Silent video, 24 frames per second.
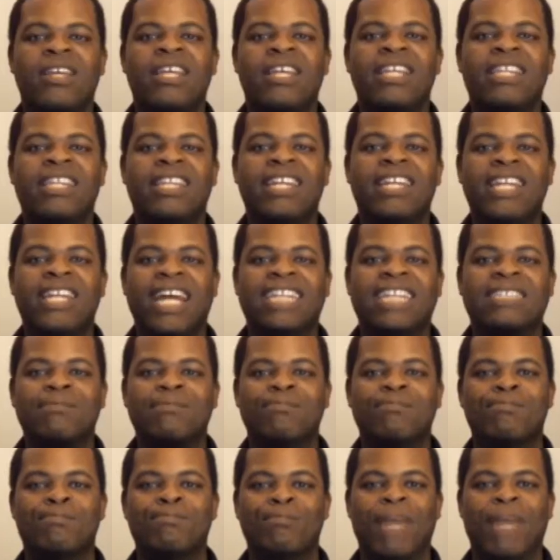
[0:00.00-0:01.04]
The next
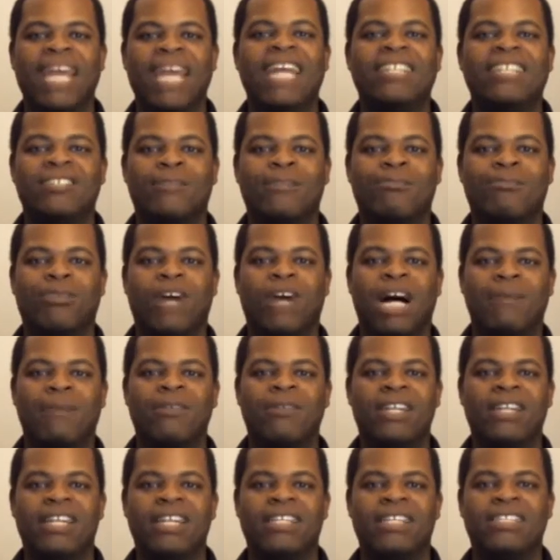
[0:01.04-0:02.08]
major
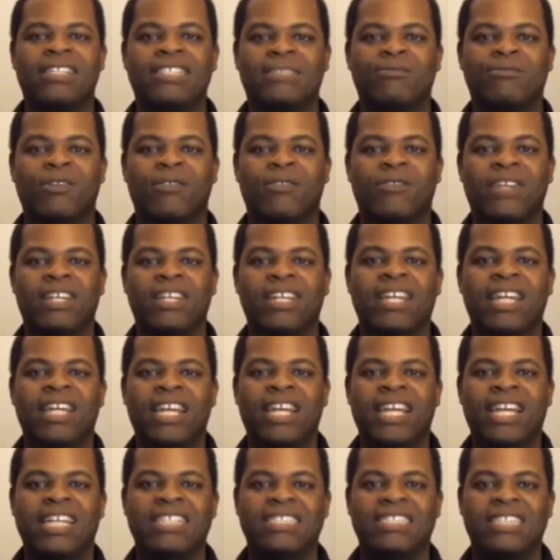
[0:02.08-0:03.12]
problem in this movie
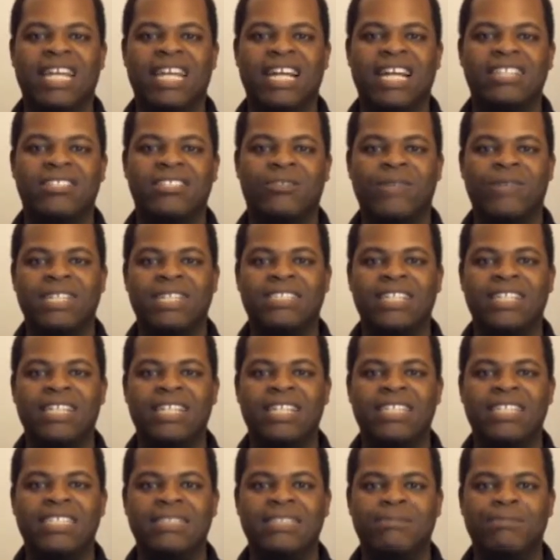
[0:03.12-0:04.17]
is that Teresa
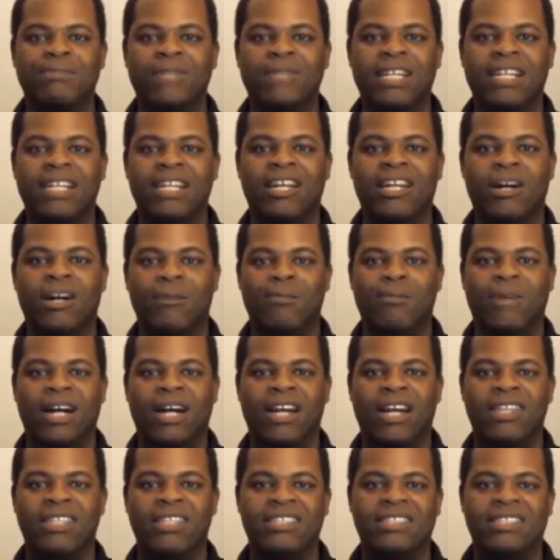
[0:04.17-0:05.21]
is being helped
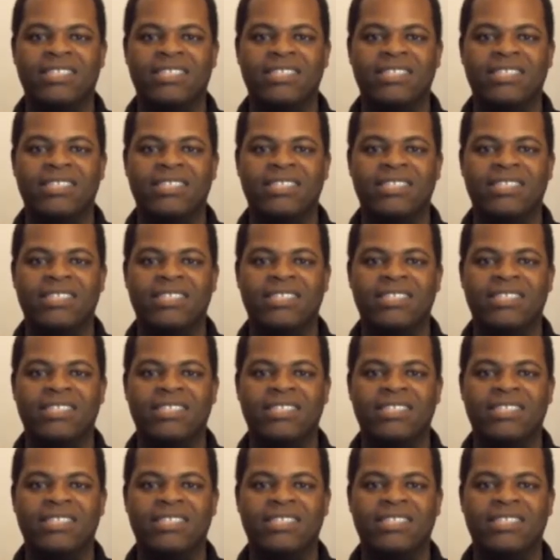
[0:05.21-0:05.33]
by this